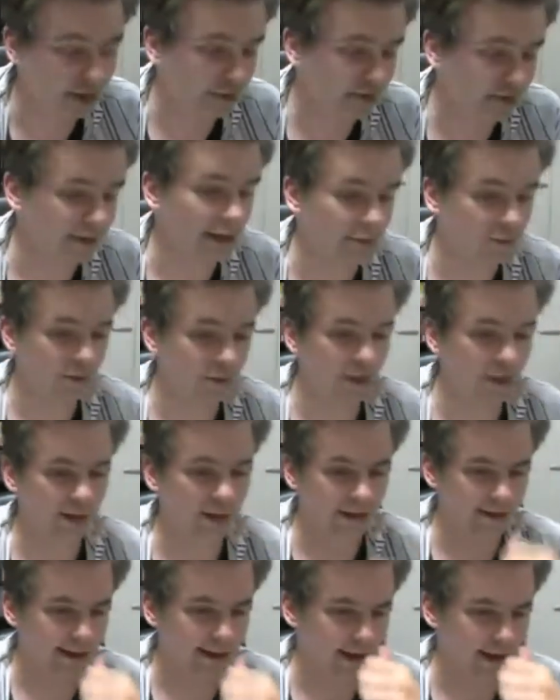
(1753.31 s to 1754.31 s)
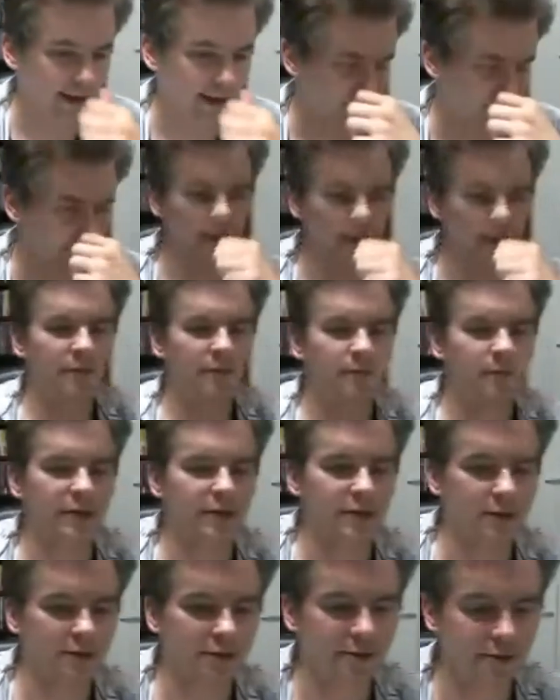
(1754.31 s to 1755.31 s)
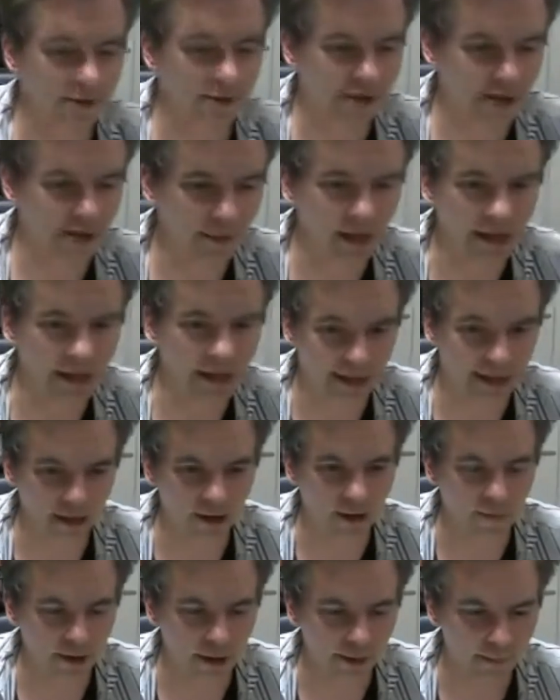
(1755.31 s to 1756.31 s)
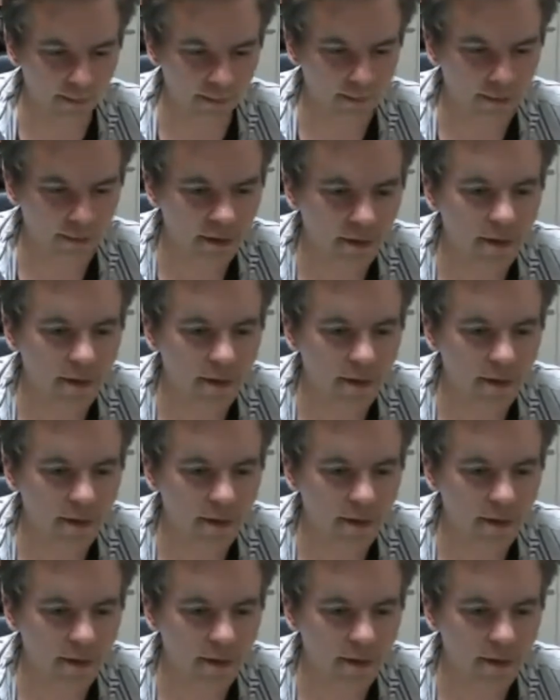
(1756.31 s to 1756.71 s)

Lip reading: an essay I really liked, actually. But this is the same idea comes up,